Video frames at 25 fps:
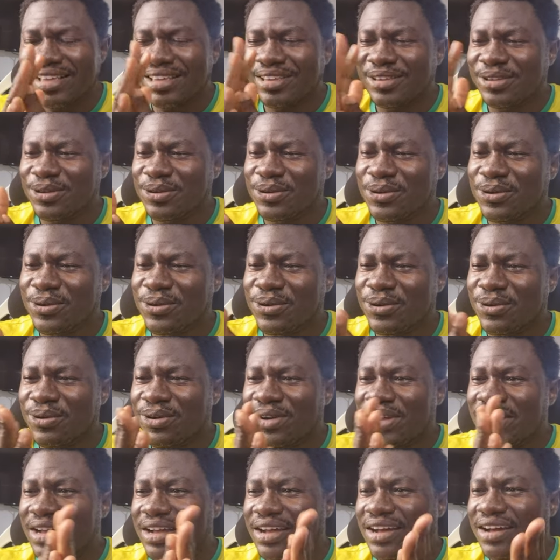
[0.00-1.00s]

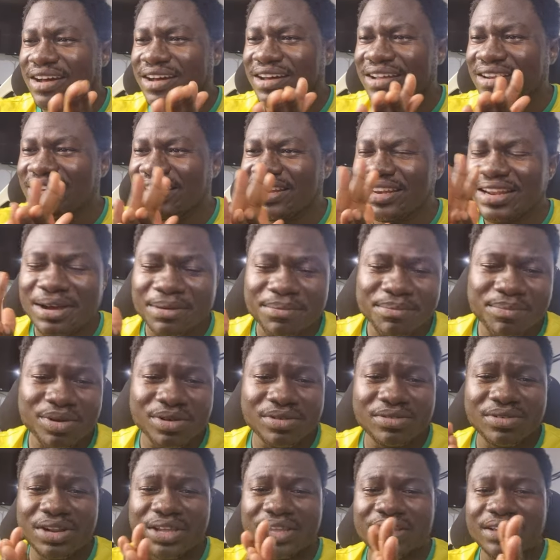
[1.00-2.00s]

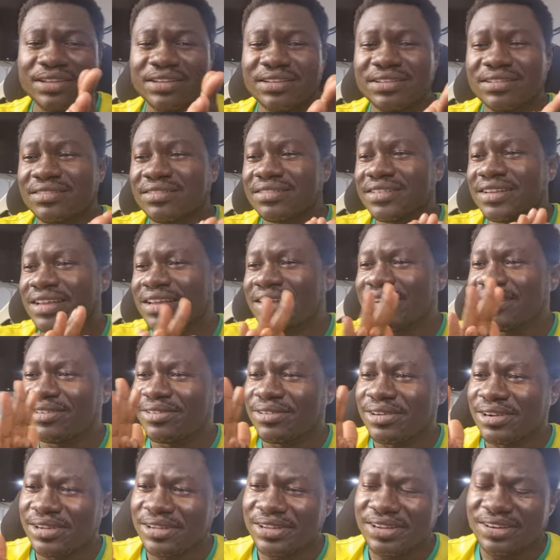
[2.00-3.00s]
numbering,
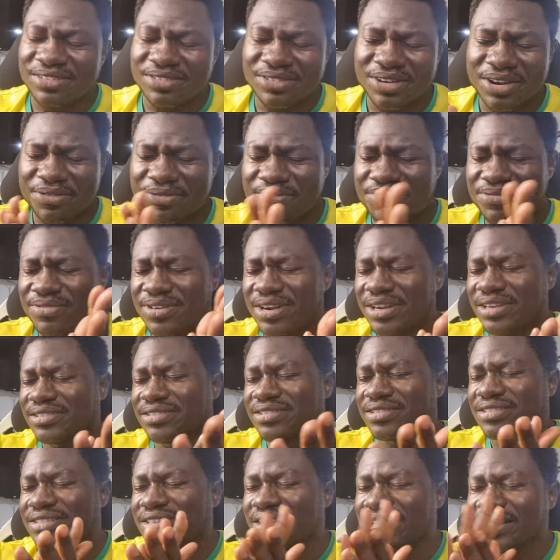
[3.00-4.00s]

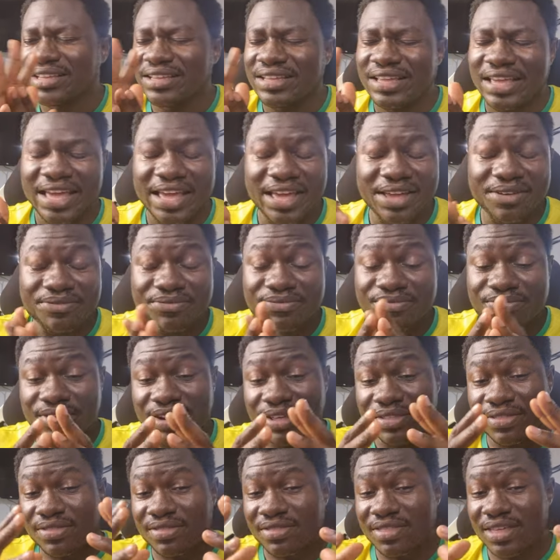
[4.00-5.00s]
referencing,
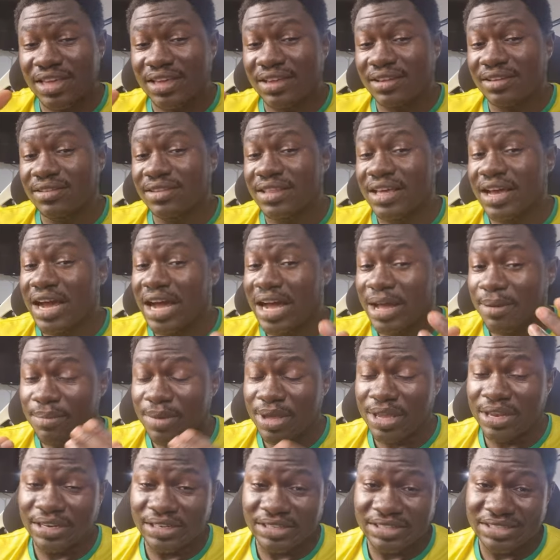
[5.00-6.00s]
everything, the
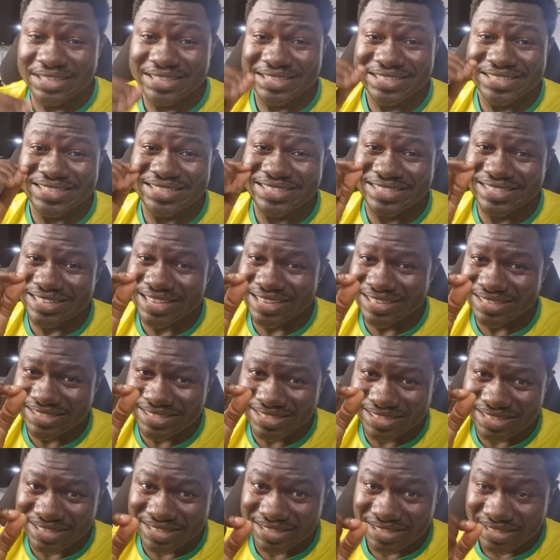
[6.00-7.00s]
ABNT
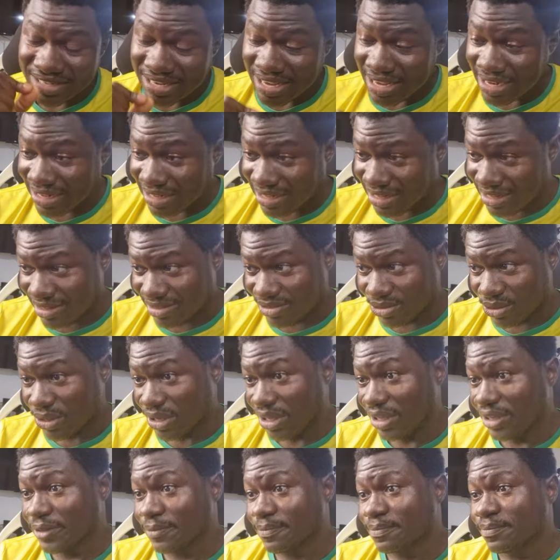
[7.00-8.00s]
sets the standards,
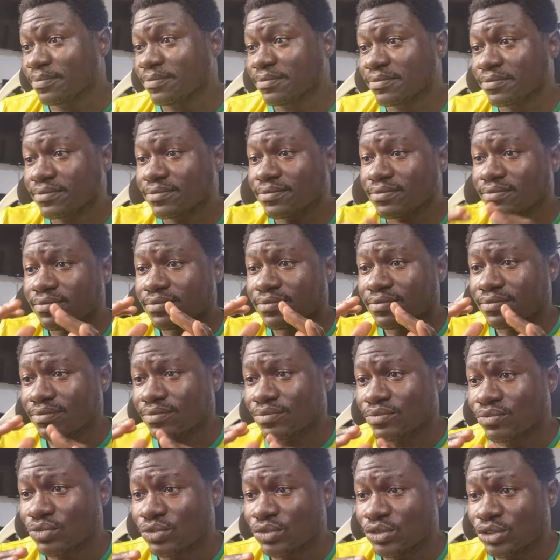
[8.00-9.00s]
okay?
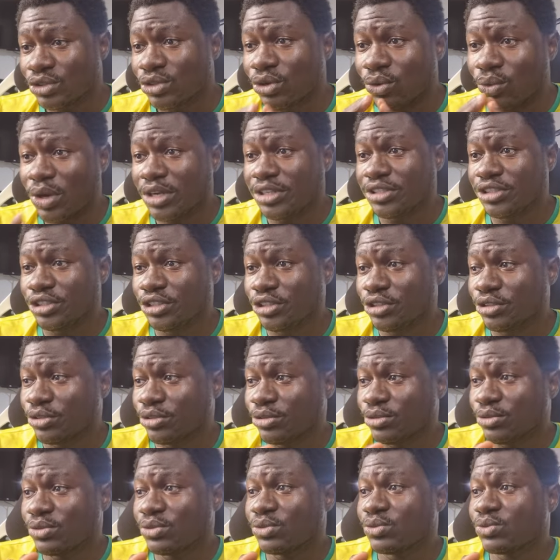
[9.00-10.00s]
So what
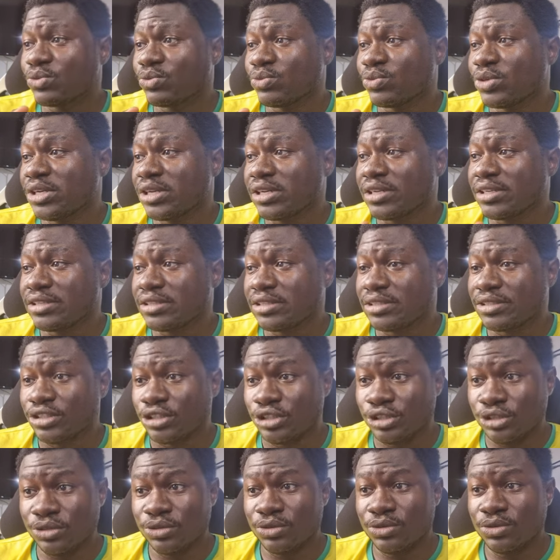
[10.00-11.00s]
you will
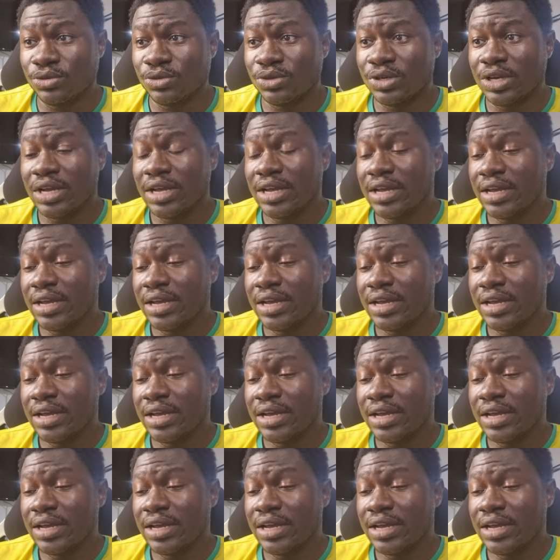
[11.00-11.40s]
do,